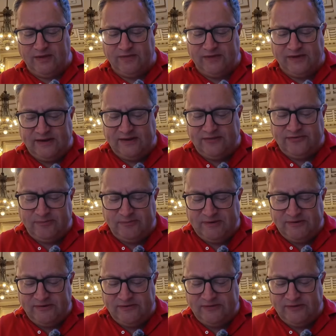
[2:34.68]
I think that's a
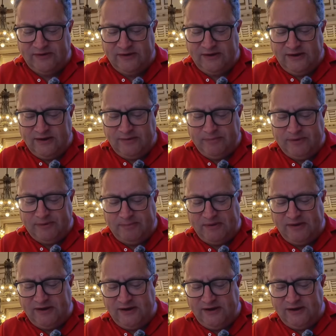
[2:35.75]
bit of
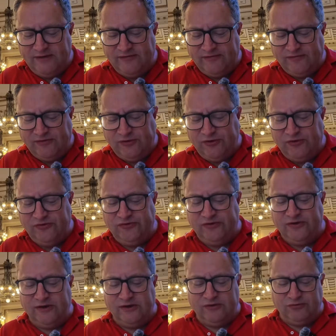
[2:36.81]
papaya. I've
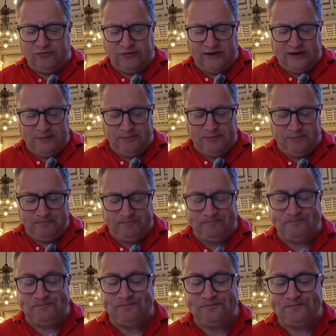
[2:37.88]
got a grape
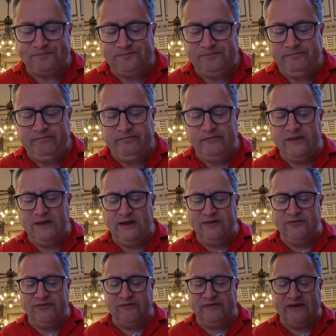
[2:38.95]

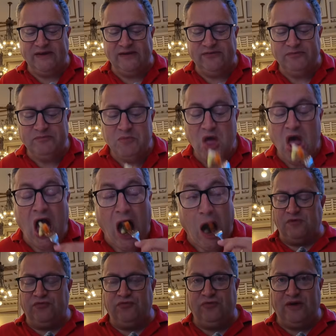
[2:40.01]
and something else.
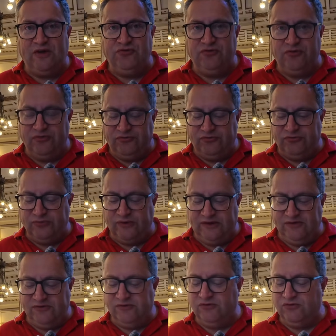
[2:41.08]
Fresh,
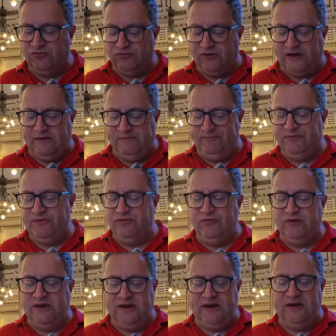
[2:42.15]
sweet, great. A
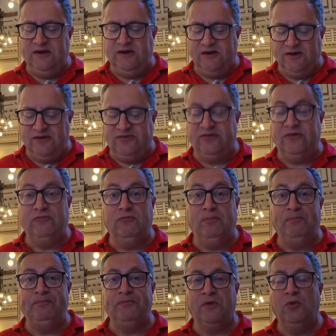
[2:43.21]
really nice
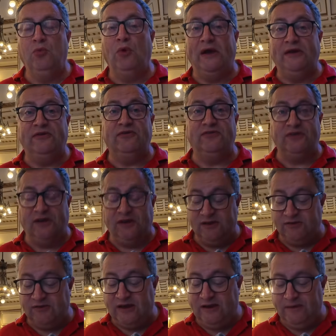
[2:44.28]
way to start
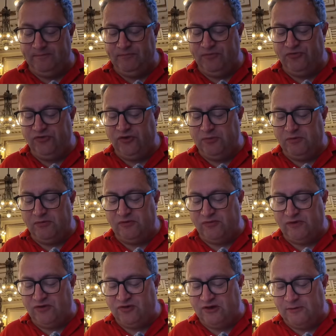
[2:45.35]
the day. Super
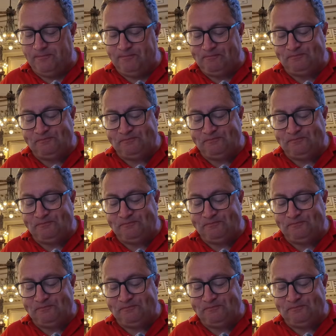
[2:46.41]
refreshing.